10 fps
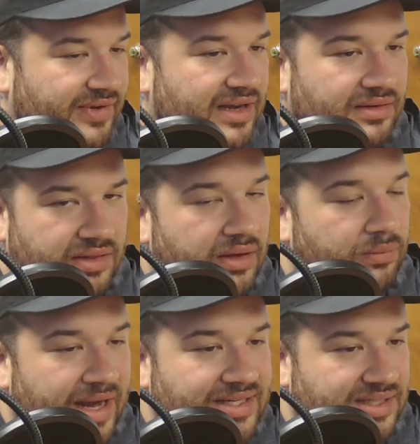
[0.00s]
And the
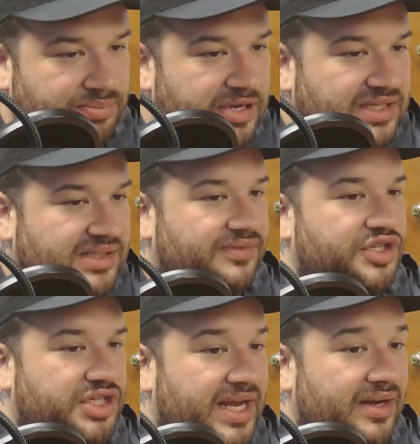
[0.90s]
racist pieces of
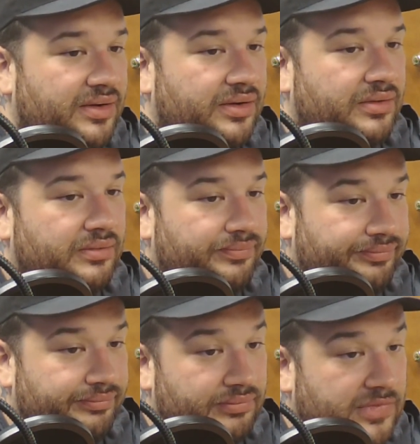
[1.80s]
shit who
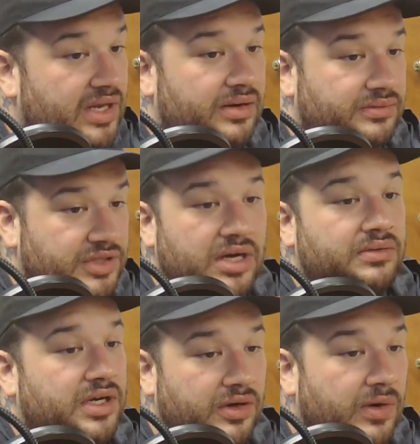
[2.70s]

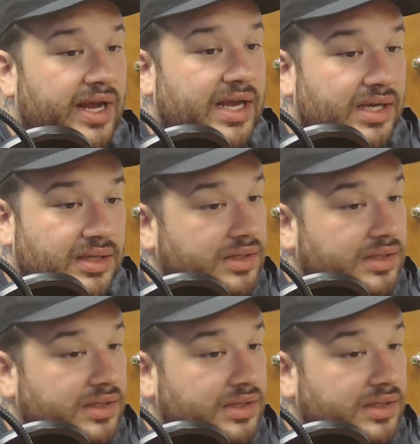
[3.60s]
don't agree,